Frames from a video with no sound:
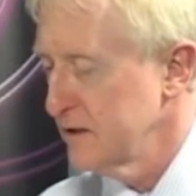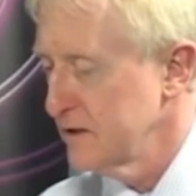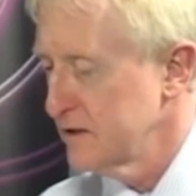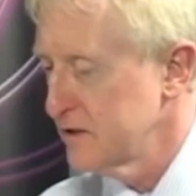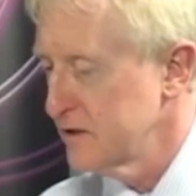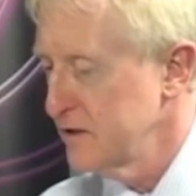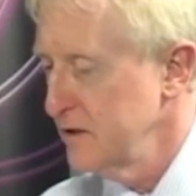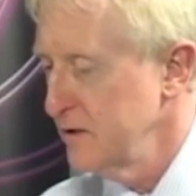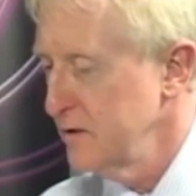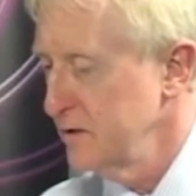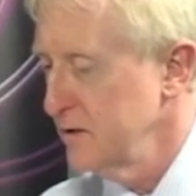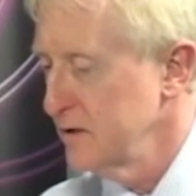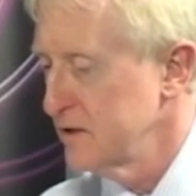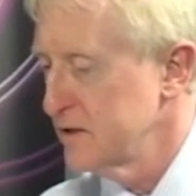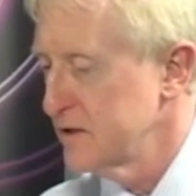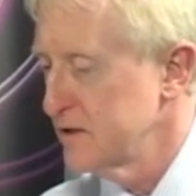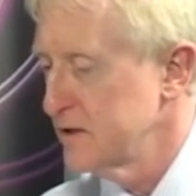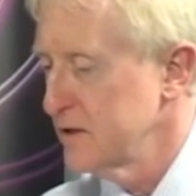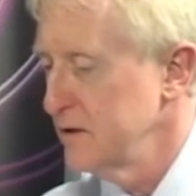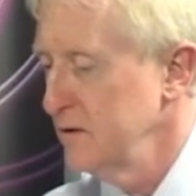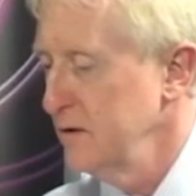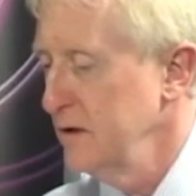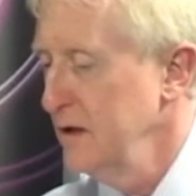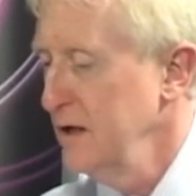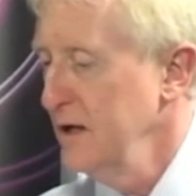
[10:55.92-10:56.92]
students
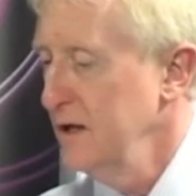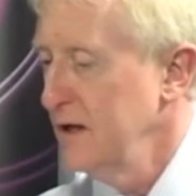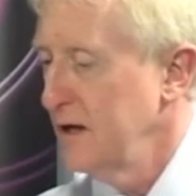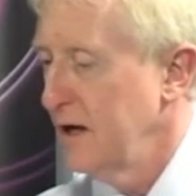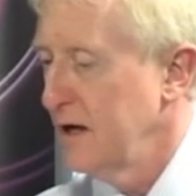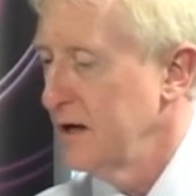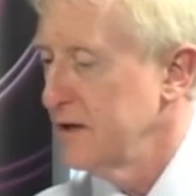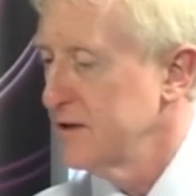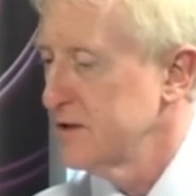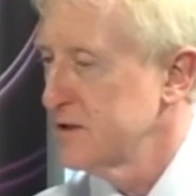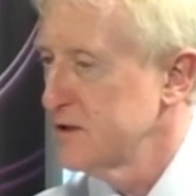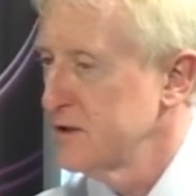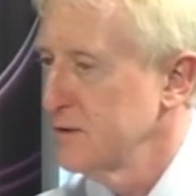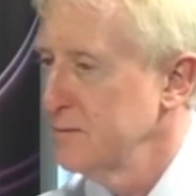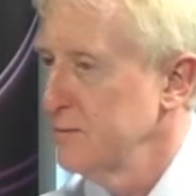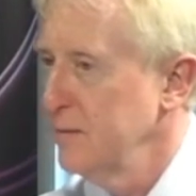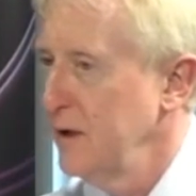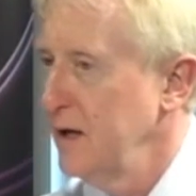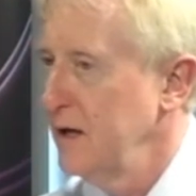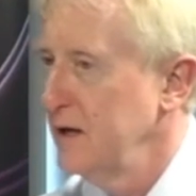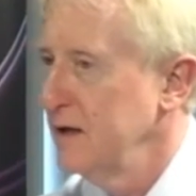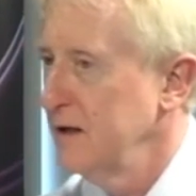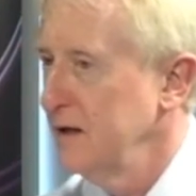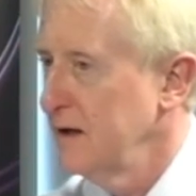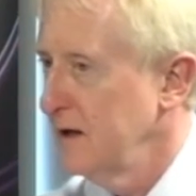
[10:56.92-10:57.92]
to
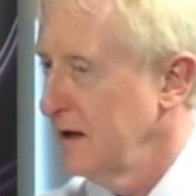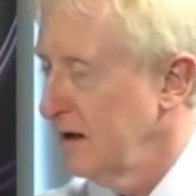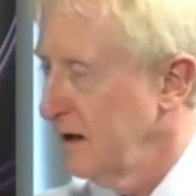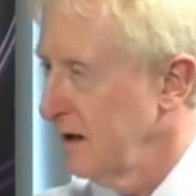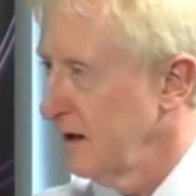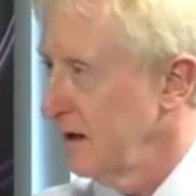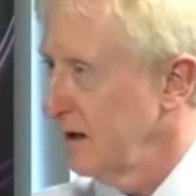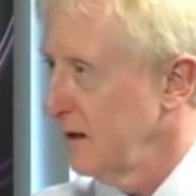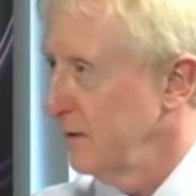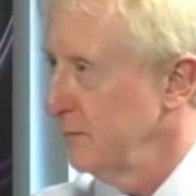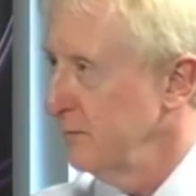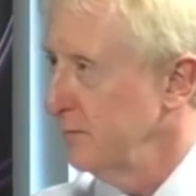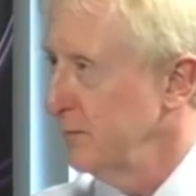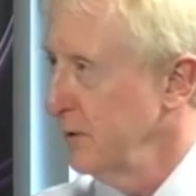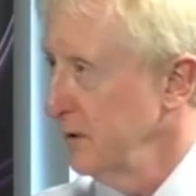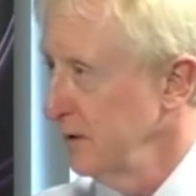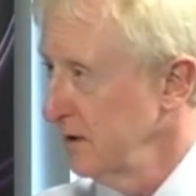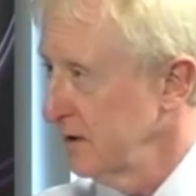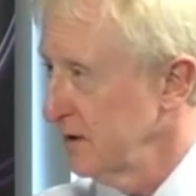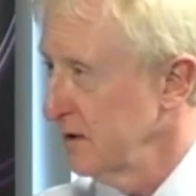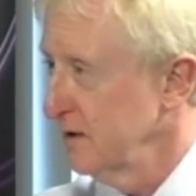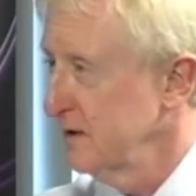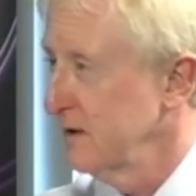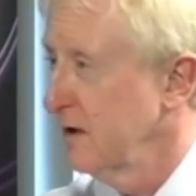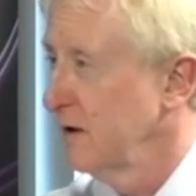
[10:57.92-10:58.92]
submit
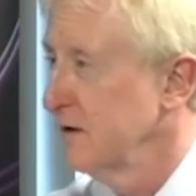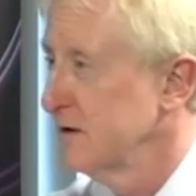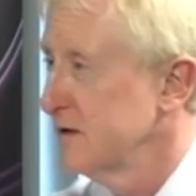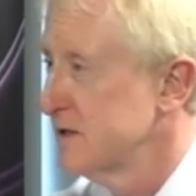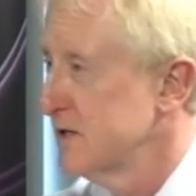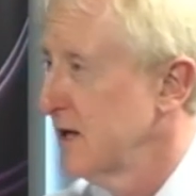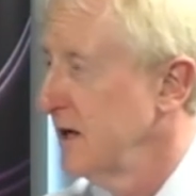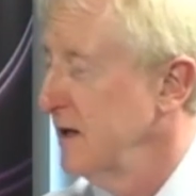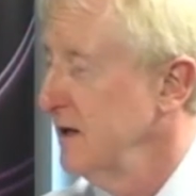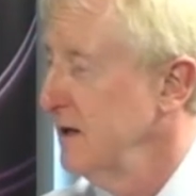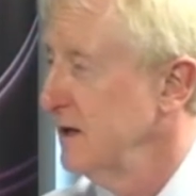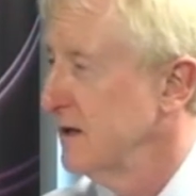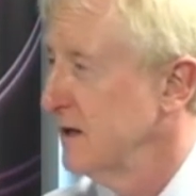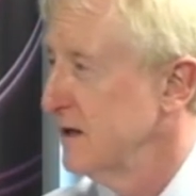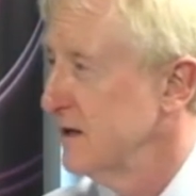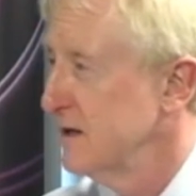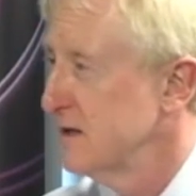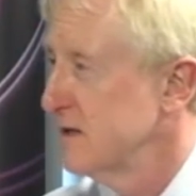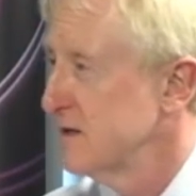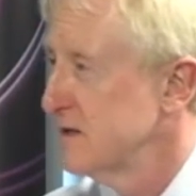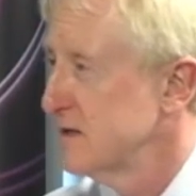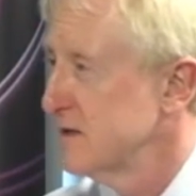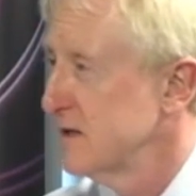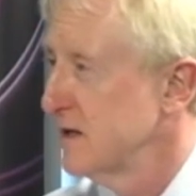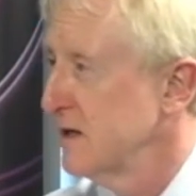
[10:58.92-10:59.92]
bulk content as